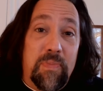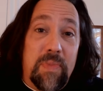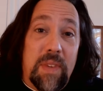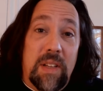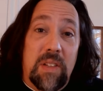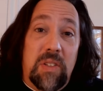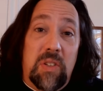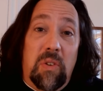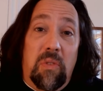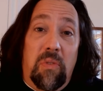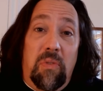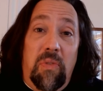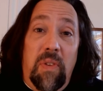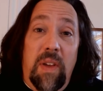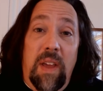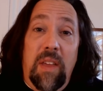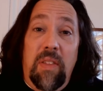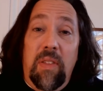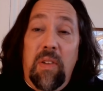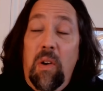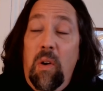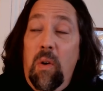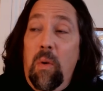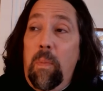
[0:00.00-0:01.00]
So
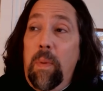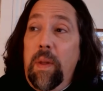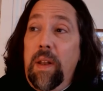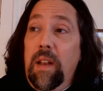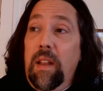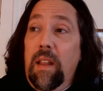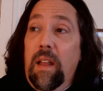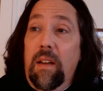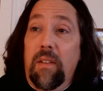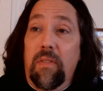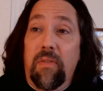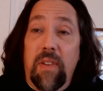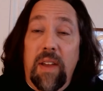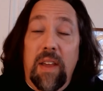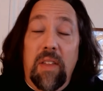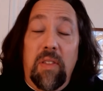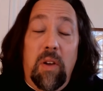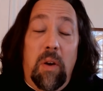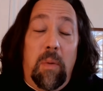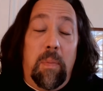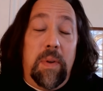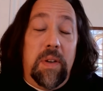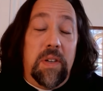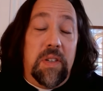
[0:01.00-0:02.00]
faith, hope, and love, faith,
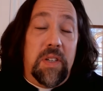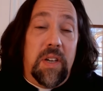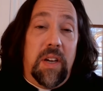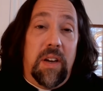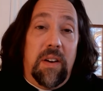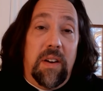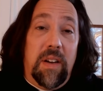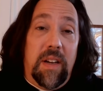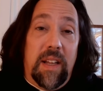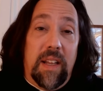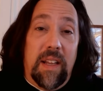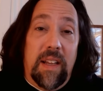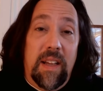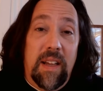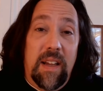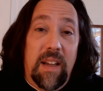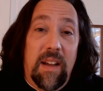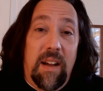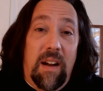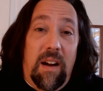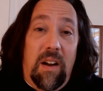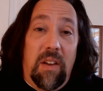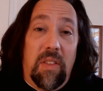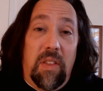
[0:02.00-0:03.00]
hope, and charity
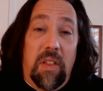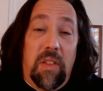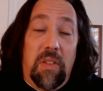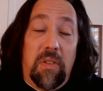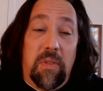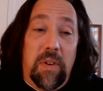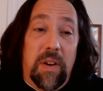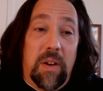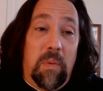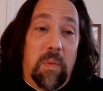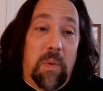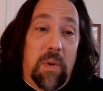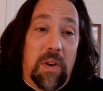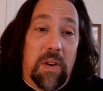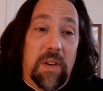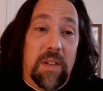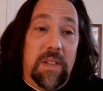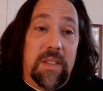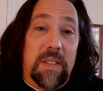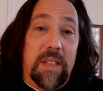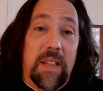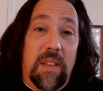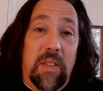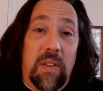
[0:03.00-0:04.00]
are the 3
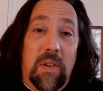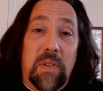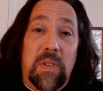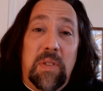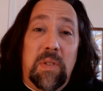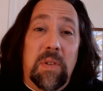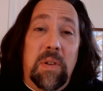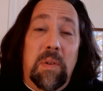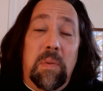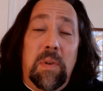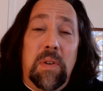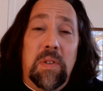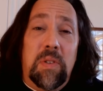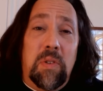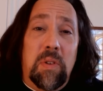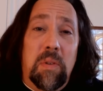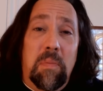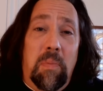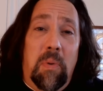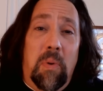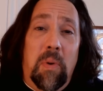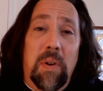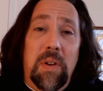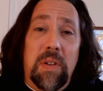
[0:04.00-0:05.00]
words. And those 3 words are
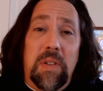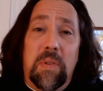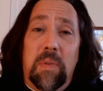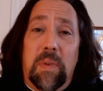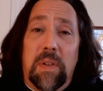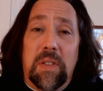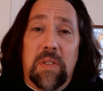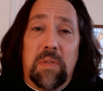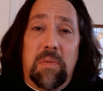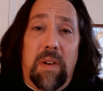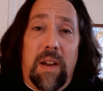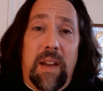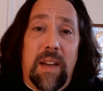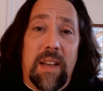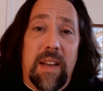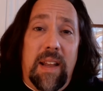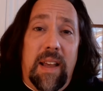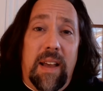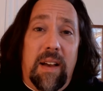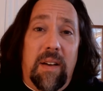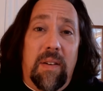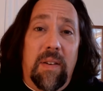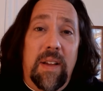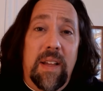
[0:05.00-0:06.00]
important to us right
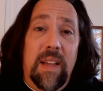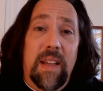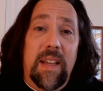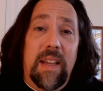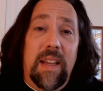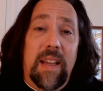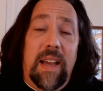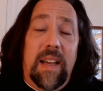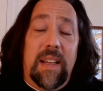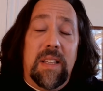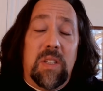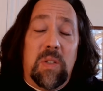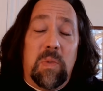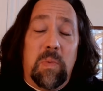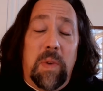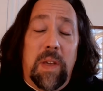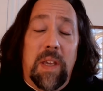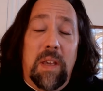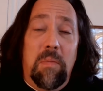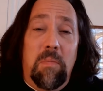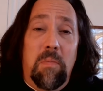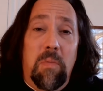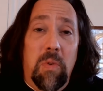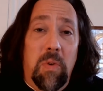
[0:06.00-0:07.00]
now as
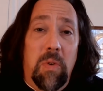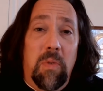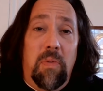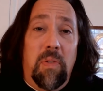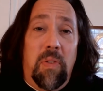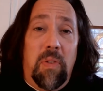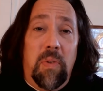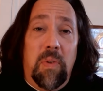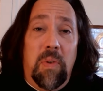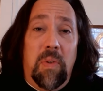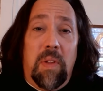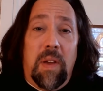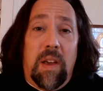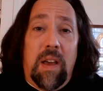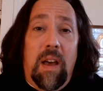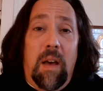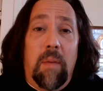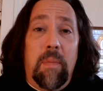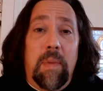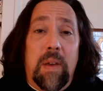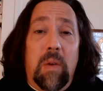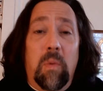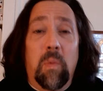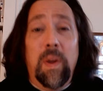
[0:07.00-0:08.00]
we move through the
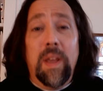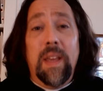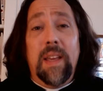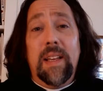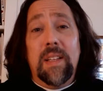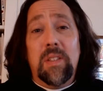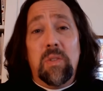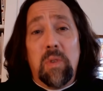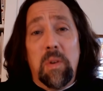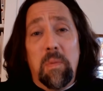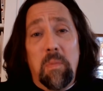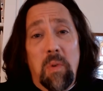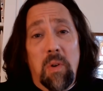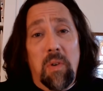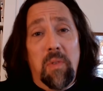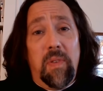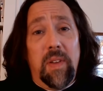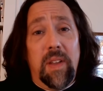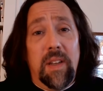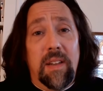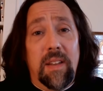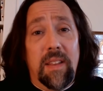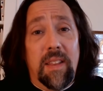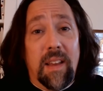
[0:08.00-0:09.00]
coming week, as we move
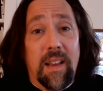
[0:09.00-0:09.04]
into the